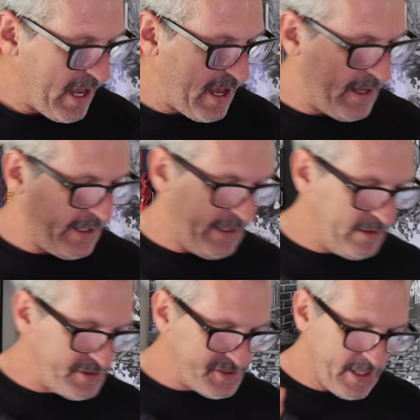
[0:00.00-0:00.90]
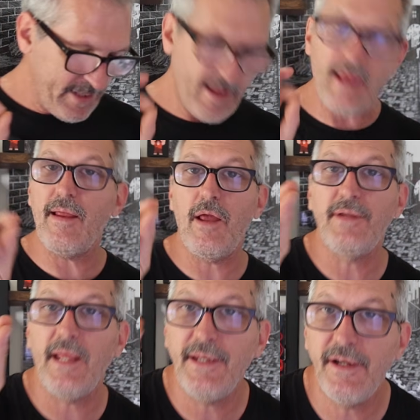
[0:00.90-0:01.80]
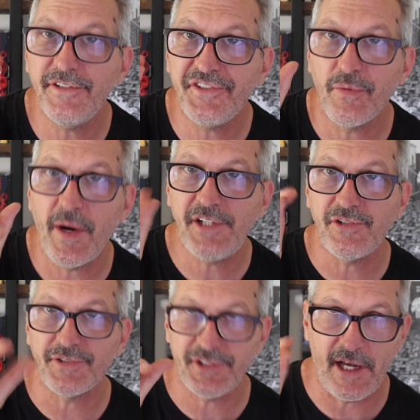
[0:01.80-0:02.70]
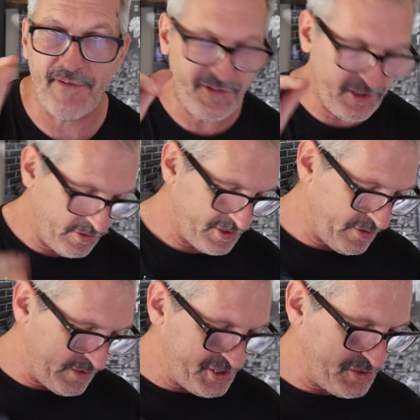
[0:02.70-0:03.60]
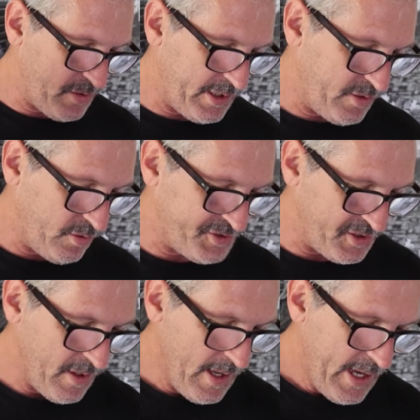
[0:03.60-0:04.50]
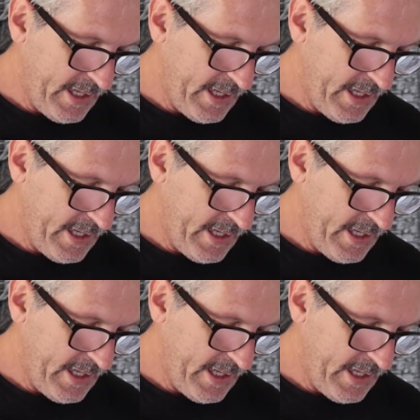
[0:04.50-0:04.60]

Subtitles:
healers, and here's the racial stuff too. So this is really cool too.